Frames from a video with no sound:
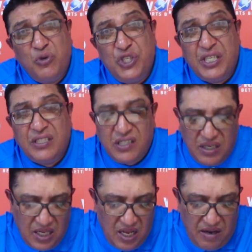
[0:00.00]
which is
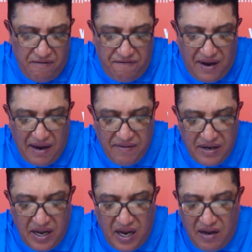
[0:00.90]

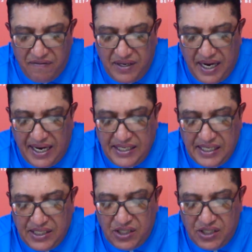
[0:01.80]
5.5 kg.